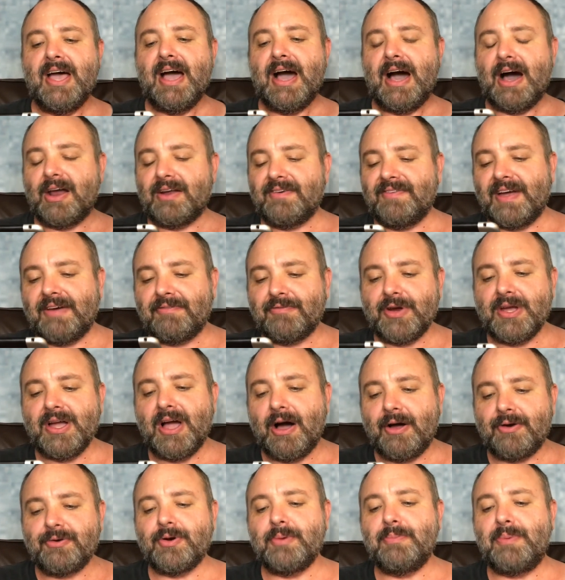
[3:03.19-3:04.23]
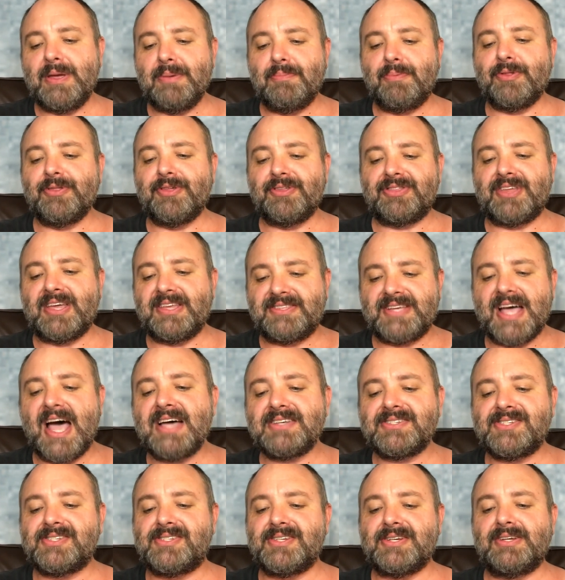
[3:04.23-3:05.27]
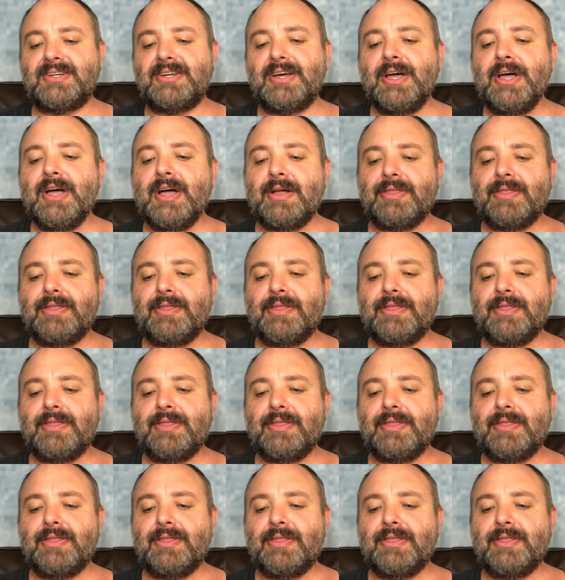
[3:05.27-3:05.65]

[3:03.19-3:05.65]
out of every 100 people that they tested,